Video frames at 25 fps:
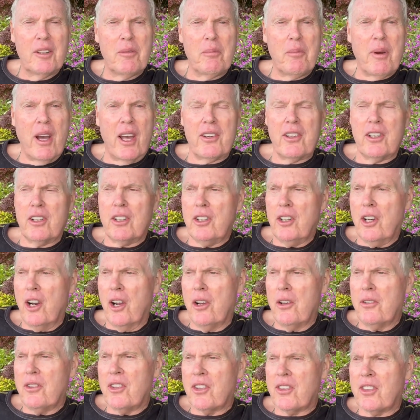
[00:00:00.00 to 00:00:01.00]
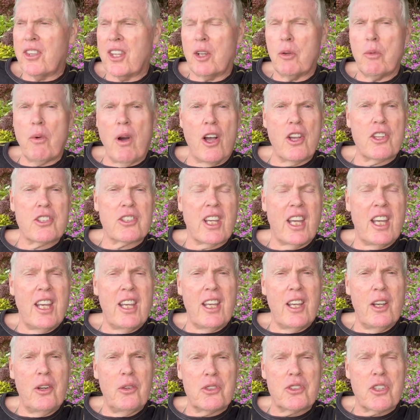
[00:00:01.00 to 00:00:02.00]
But, you know, the thing was,
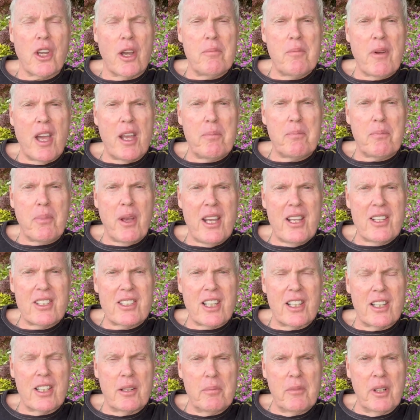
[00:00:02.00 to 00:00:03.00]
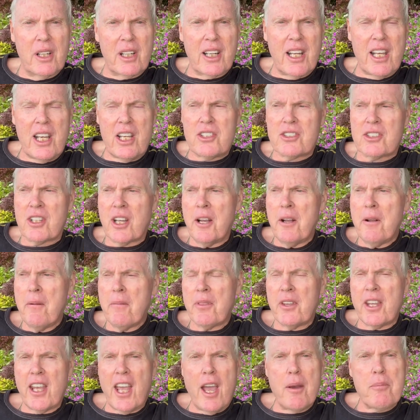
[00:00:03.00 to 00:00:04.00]
he also made peace in the Middle East,
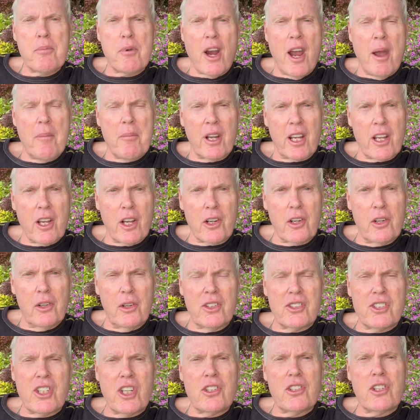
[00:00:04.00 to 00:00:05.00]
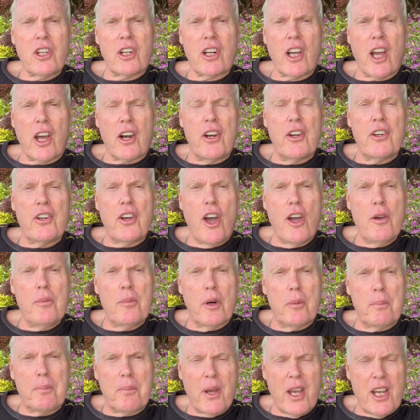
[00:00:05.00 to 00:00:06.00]
the Abrahamic Accords. He should have got a
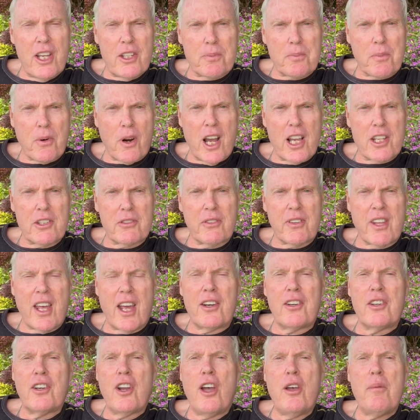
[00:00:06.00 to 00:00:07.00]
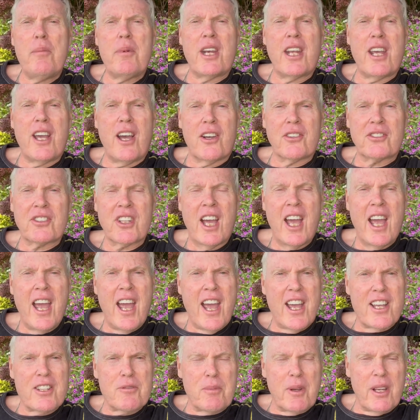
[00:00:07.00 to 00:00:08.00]
Nobel Peace Prize for that. Nobody else
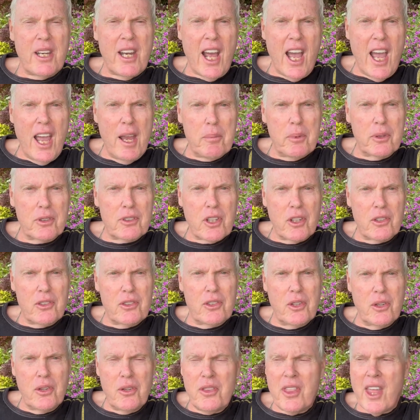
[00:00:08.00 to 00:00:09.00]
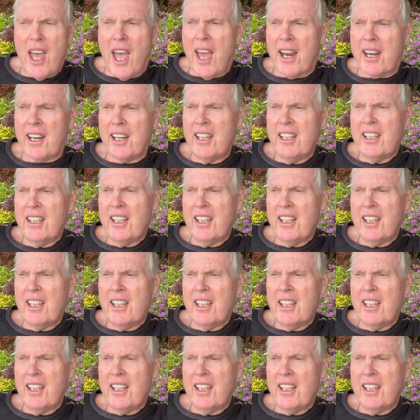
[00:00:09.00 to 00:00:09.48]
has been able to do that.